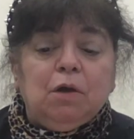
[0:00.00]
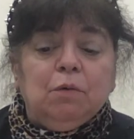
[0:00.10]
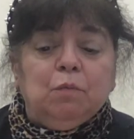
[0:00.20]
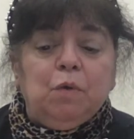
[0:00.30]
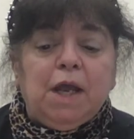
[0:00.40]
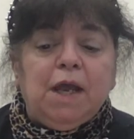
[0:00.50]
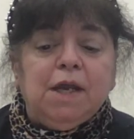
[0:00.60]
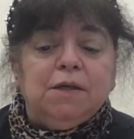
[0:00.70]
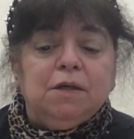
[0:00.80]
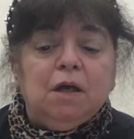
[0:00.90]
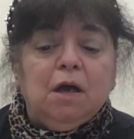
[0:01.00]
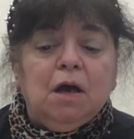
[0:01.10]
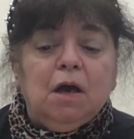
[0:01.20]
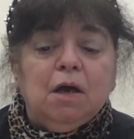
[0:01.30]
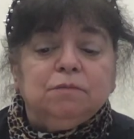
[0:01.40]
when
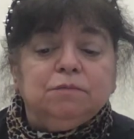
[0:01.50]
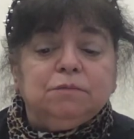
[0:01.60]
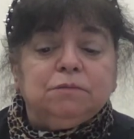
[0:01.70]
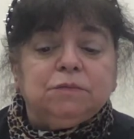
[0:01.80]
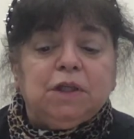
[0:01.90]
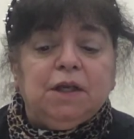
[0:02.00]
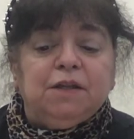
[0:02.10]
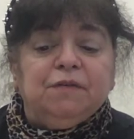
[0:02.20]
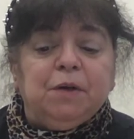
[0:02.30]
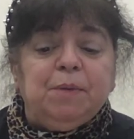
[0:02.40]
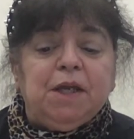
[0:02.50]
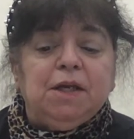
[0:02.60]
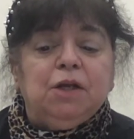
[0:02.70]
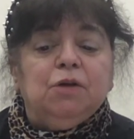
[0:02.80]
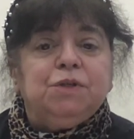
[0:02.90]
at the very
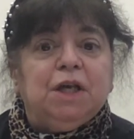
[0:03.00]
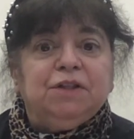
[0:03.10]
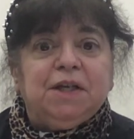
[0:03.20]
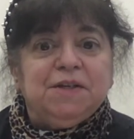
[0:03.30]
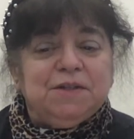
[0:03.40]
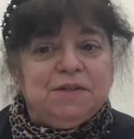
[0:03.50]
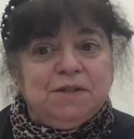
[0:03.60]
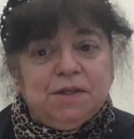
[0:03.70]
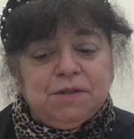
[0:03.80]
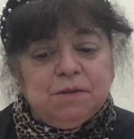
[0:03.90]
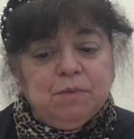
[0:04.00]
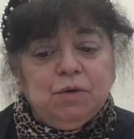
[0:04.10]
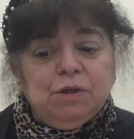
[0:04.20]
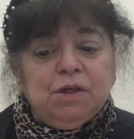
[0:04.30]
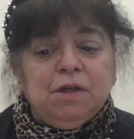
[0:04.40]
beginning Otello kisses
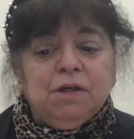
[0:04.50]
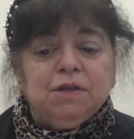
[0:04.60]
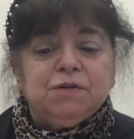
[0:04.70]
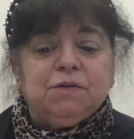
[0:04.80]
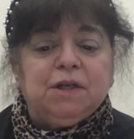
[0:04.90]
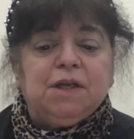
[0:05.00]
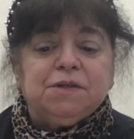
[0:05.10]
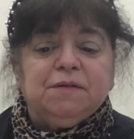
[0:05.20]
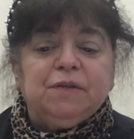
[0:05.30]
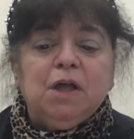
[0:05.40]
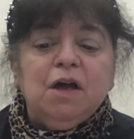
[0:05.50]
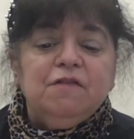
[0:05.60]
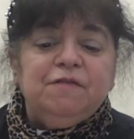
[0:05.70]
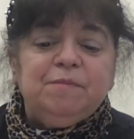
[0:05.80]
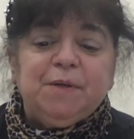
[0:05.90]
Desdemona, that's the kiss of
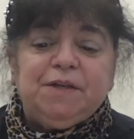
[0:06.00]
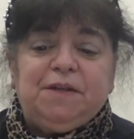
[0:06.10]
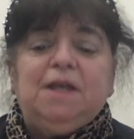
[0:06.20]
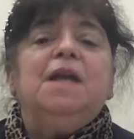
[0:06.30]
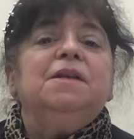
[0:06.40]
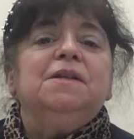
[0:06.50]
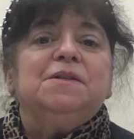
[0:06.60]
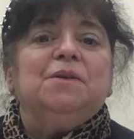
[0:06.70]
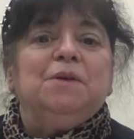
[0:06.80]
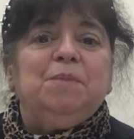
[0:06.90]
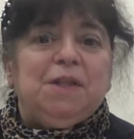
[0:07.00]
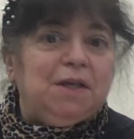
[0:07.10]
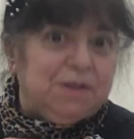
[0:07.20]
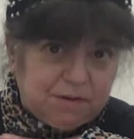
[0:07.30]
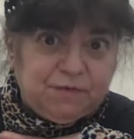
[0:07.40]
love, but at the end it's going to be the
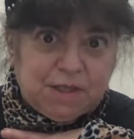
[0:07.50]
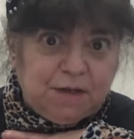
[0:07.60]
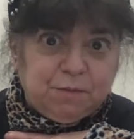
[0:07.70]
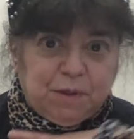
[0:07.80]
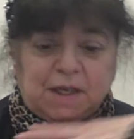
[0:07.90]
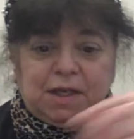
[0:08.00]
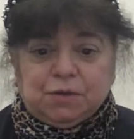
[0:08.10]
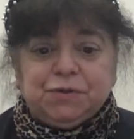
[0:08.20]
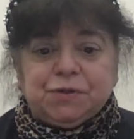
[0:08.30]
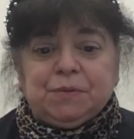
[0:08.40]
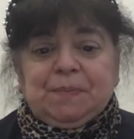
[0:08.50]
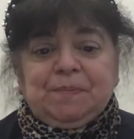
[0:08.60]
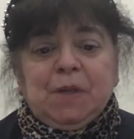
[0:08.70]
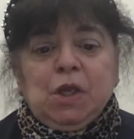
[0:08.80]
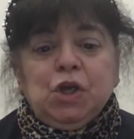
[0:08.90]
kiss of death when he kills her.
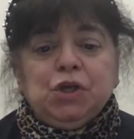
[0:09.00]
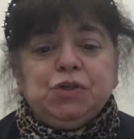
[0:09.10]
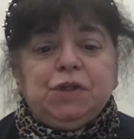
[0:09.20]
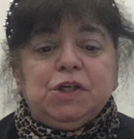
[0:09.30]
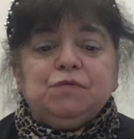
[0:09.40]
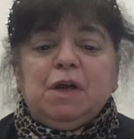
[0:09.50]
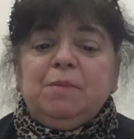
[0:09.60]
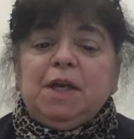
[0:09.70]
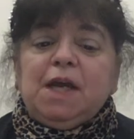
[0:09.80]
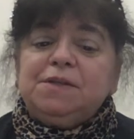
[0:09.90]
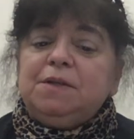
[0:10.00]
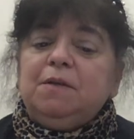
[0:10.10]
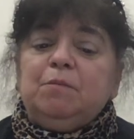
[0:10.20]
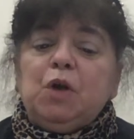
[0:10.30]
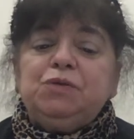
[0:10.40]
So these
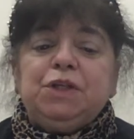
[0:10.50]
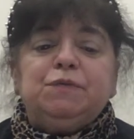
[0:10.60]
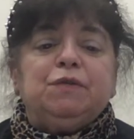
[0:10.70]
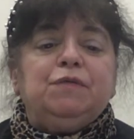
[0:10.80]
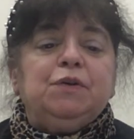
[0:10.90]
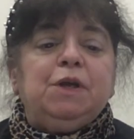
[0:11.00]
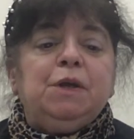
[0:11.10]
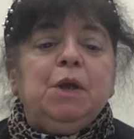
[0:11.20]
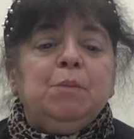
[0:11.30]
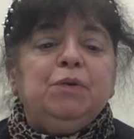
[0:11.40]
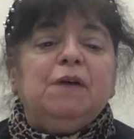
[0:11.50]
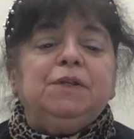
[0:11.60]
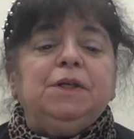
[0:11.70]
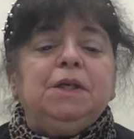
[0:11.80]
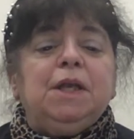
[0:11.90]
reminiscent motifs are very
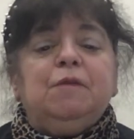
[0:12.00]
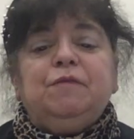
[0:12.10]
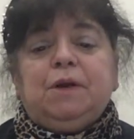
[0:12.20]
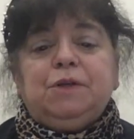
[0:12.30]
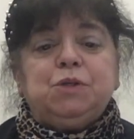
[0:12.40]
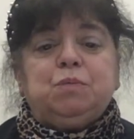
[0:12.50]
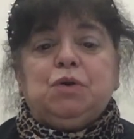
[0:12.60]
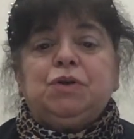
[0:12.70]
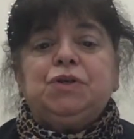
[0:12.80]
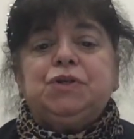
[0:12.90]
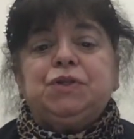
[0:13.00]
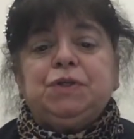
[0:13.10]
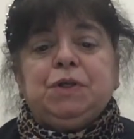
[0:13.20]
prevalent in Verdi's works.